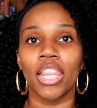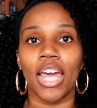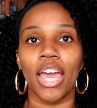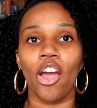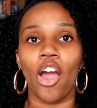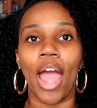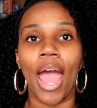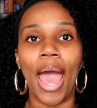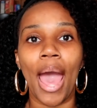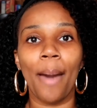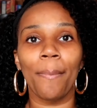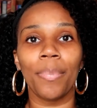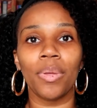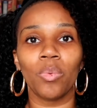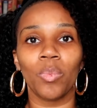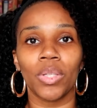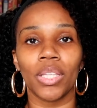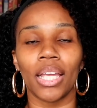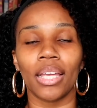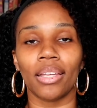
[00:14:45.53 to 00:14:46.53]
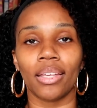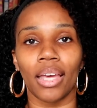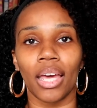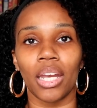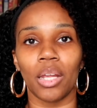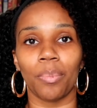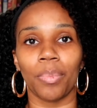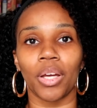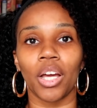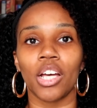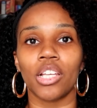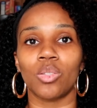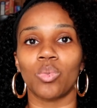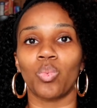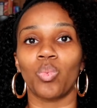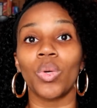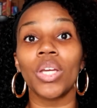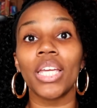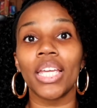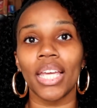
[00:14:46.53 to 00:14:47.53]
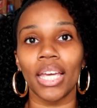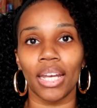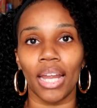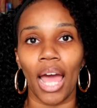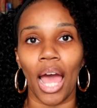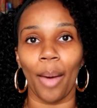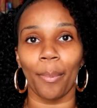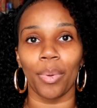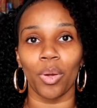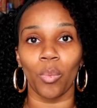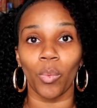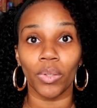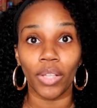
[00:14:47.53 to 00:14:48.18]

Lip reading: They are happy when they get it because we get happy.